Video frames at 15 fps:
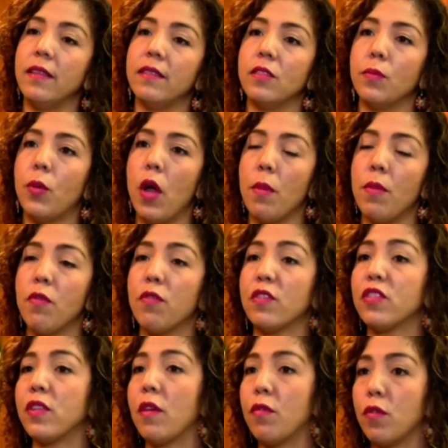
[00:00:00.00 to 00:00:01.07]
this apartment
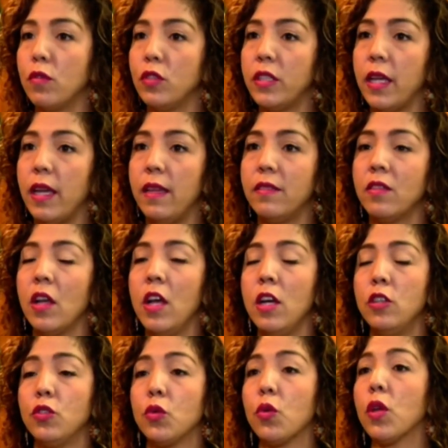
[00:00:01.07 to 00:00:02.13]
for several days,
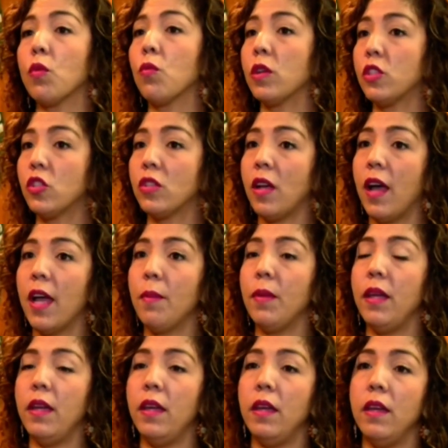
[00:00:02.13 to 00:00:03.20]
during which
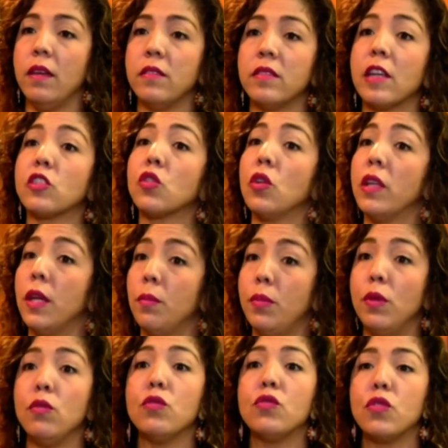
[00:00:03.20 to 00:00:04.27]
time he sexually
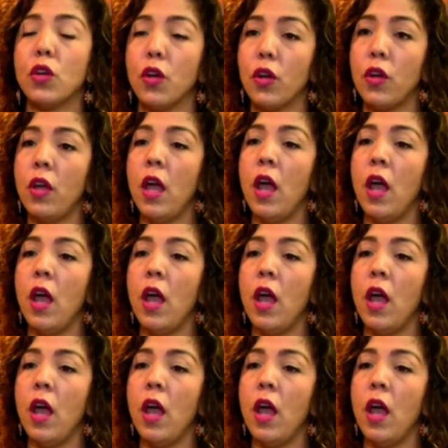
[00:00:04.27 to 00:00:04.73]
abused her.